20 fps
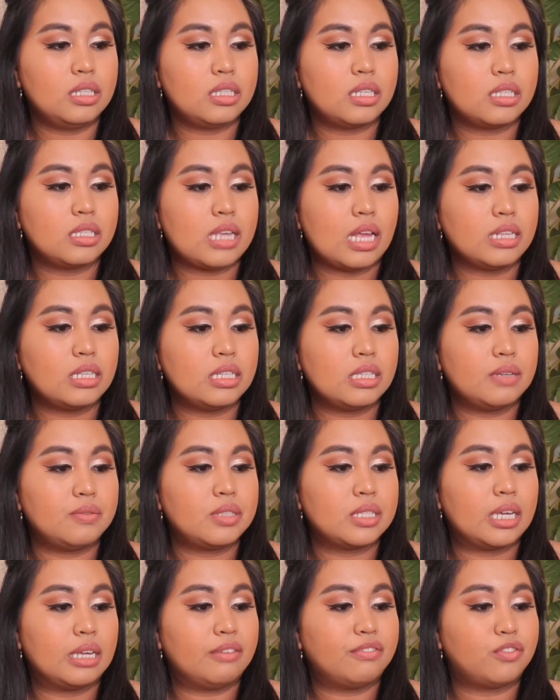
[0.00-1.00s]
This is
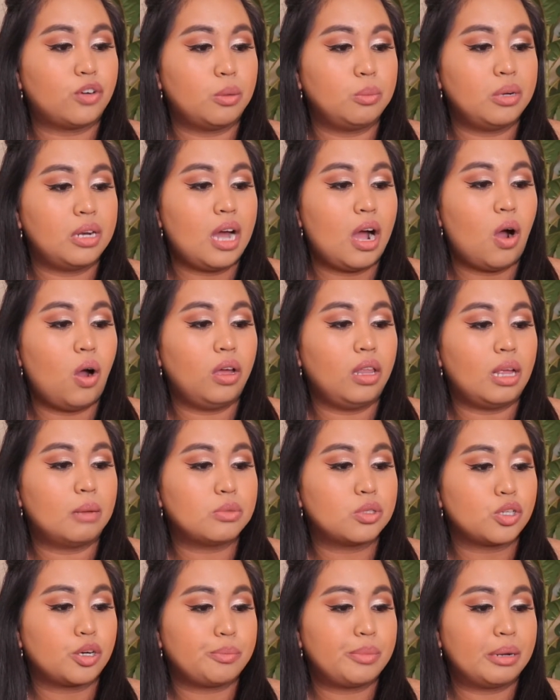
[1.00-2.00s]
sensitive skin formula oil
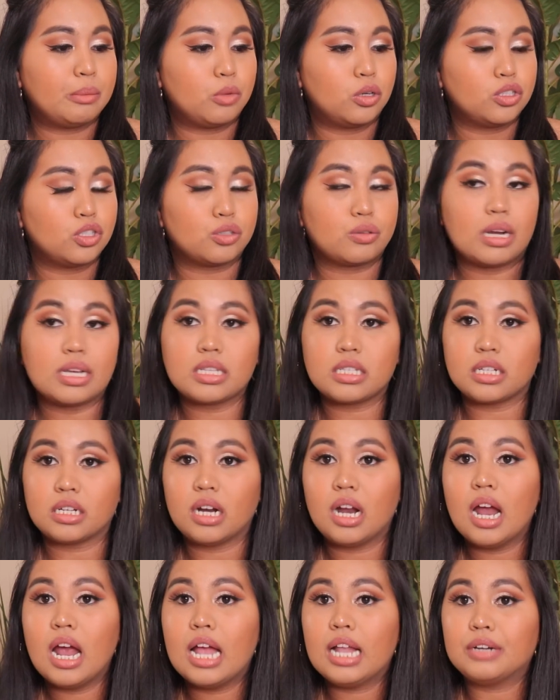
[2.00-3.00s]
absorbing
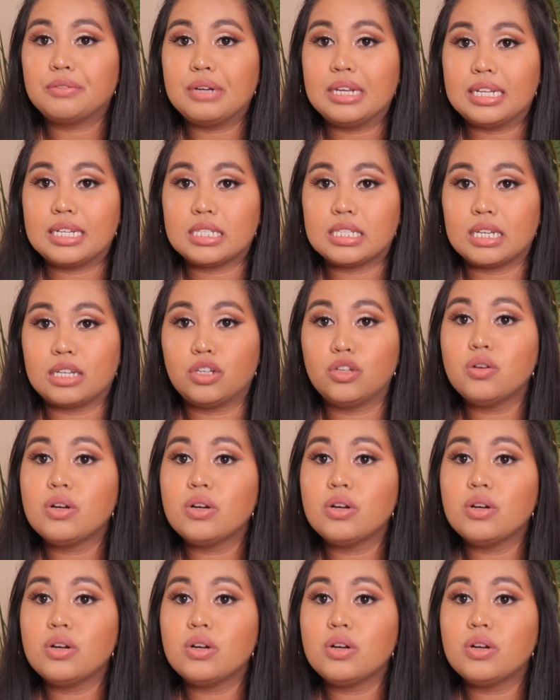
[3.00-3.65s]
moisturizer releasing.